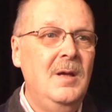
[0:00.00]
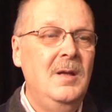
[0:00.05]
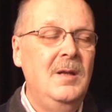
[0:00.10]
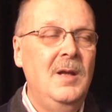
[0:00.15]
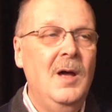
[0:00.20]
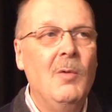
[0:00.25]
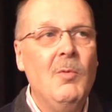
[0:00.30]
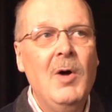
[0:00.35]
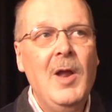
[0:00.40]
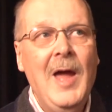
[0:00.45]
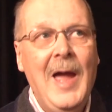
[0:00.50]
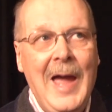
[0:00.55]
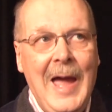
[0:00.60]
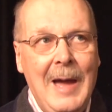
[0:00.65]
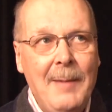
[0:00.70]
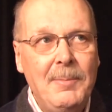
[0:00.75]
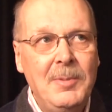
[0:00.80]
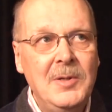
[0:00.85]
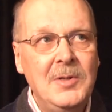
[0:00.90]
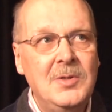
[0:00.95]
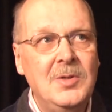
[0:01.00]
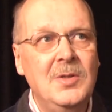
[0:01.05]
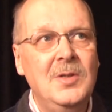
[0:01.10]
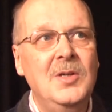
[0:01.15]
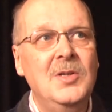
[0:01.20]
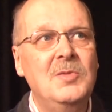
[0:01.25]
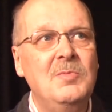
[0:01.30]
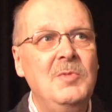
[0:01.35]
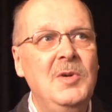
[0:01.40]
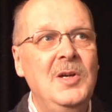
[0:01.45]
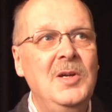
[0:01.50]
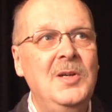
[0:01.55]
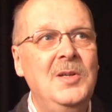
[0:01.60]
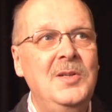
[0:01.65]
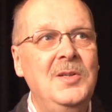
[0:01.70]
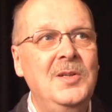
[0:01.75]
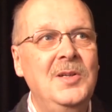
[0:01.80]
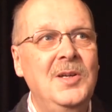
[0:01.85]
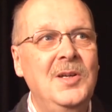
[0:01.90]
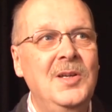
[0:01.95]
Now, what happened to these
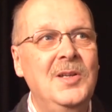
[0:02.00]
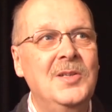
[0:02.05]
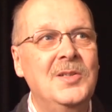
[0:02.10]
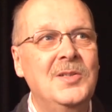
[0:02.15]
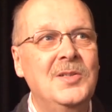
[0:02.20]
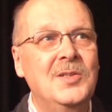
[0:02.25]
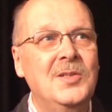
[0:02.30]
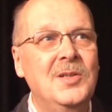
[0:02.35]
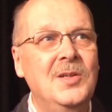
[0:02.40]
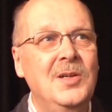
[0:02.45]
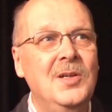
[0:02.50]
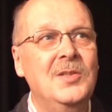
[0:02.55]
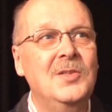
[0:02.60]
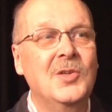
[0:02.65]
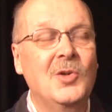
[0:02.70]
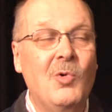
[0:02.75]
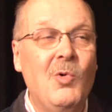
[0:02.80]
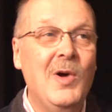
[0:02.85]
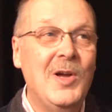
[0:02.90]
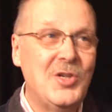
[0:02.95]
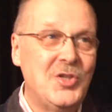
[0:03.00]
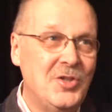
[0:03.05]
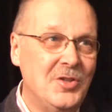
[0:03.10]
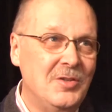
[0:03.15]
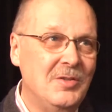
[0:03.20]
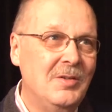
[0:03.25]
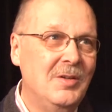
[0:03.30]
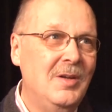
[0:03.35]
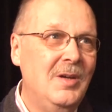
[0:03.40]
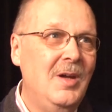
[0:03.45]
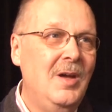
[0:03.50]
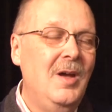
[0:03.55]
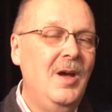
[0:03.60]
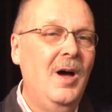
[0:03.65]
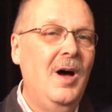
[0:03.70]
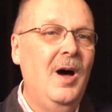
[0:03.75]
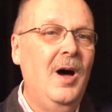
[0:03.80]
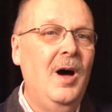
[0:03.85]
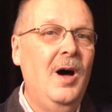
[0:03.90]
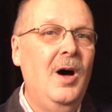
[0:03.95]
men is, is a question.
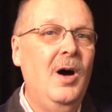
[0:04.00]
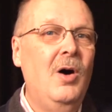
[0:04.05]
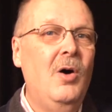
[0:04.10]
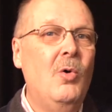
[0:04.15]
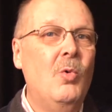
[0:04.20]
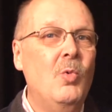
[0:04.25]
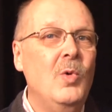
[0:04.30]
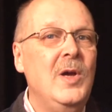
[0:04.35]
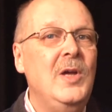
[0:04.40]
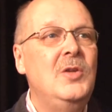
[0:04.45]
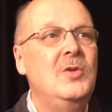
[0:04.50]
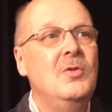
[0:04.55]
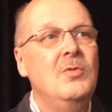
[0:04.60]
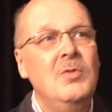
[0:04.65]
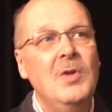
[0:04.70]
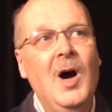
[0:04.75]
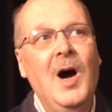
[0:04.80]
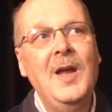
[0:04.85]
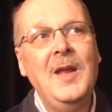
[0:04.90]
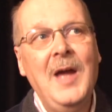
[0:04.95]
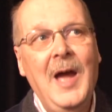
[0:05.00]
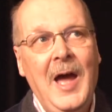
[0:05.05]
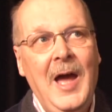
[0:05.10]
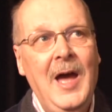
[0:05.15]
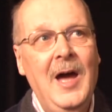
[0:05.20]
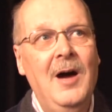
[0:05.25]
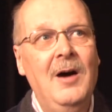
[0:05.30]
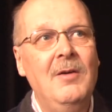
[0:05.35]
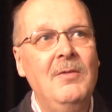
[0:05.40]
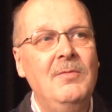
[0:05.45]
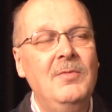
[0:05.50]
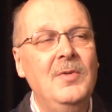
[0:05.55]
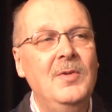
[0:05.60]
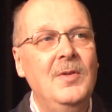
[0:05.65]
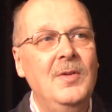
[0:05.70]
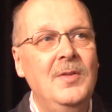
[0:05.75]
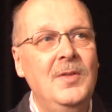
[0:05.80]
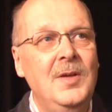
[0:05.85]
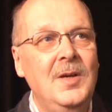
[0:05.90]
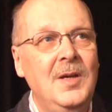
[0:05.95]
Uh, we do not have
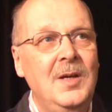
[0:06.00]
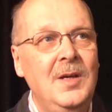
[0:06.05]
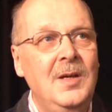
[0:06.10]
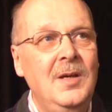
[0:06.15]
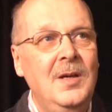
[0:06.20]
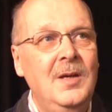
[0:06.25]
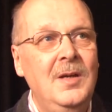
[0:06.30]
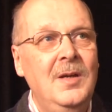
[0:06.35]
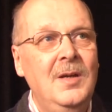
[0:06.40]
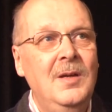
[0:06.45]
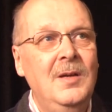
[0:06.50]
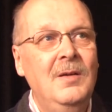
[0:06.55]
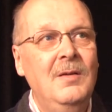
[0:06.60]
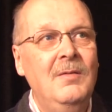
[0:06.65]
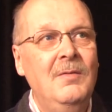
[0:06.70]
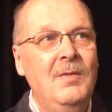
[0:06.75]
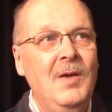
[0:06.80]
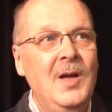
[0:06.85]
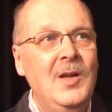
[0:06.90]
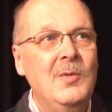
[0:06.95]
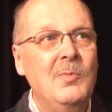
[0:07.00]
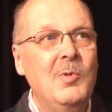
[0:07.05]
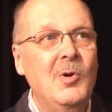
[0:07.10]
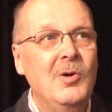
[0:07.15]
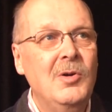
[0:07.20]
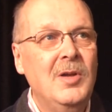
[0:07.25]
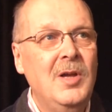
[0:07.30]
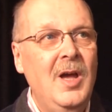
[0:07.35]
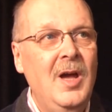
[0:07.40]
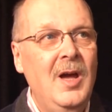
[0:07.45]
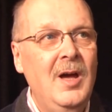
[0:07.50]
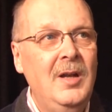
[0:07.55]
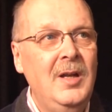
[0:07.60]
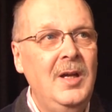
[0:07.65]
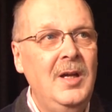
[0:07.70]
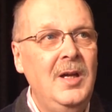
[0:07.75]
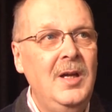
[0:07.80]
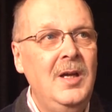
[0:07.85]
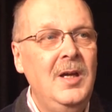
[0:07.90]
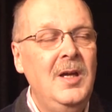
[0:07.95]
the Vanderburgh
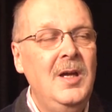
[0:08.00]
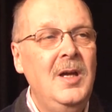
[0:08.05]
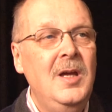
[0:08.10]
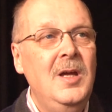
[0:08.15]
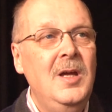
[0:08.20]
County